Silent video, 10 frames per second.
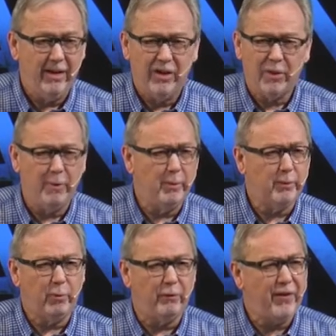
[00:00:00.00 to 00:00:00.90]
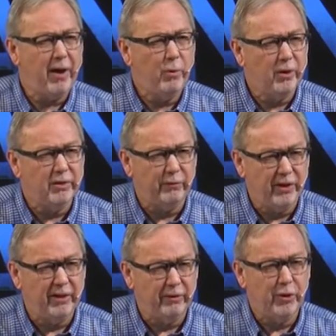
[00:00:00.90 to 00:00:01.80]
Some of the most profound words a
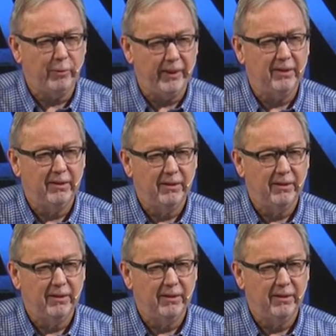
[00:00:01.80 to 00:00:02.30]
friend ever told me